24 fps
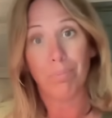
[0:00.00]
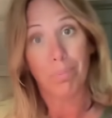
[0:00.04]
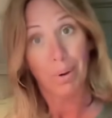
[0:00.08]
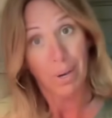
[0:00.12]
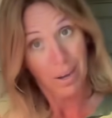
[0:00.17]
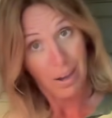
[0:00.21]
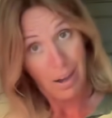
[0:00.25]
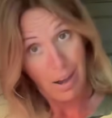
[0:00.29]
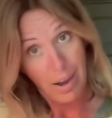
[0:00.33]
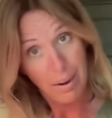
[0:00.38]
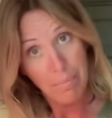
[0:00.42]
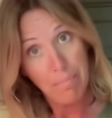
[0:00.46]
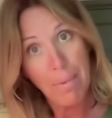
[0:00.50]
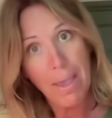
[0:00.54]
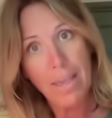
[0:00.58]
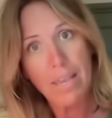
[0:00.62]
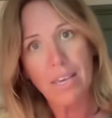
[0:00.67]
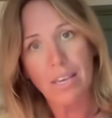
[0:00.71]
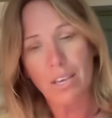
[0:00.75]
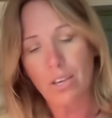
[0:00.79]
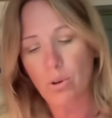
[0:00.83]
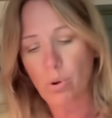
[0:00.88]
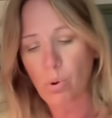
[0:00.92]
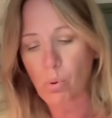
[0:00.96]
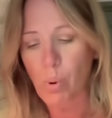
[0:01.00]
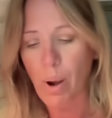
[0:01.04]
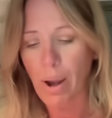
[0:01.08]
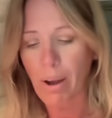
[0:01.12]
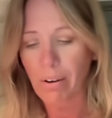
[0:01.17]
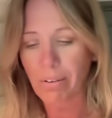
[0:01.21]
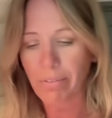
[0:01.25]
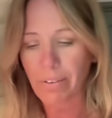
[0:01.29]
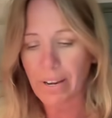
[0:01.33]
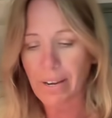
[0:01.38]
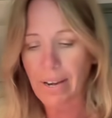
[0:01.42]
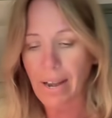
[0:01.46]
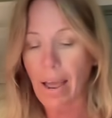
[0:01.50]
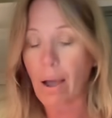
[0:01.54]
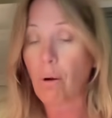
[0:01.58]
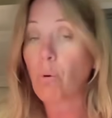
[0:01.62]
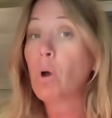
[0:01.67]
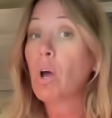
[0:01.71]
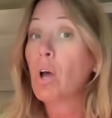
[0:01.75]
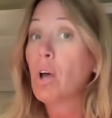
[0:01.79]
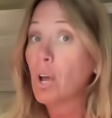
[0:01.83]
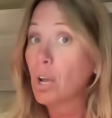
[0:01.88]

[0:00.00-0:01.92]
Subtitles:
But I'm making you aware of it now.